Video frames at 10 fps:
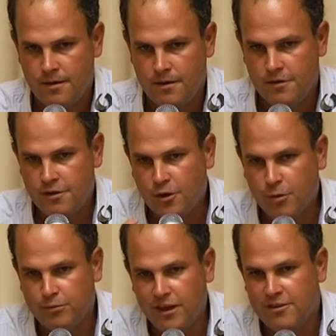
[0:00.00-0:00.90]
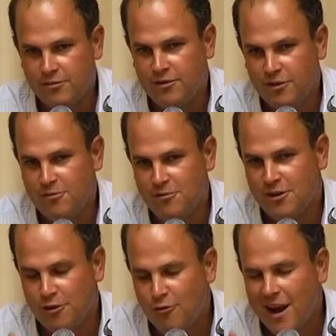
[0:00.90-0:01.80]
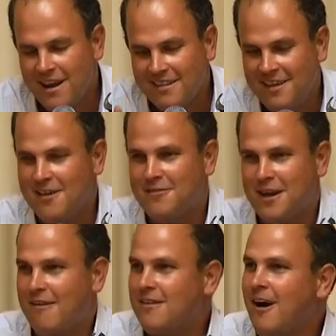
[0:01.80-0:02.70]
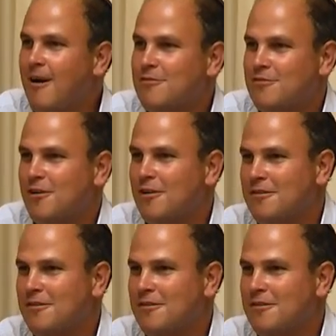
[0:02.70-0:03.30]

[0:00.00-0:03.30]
This is a good place to introduce a great idea of Karen Armstrong.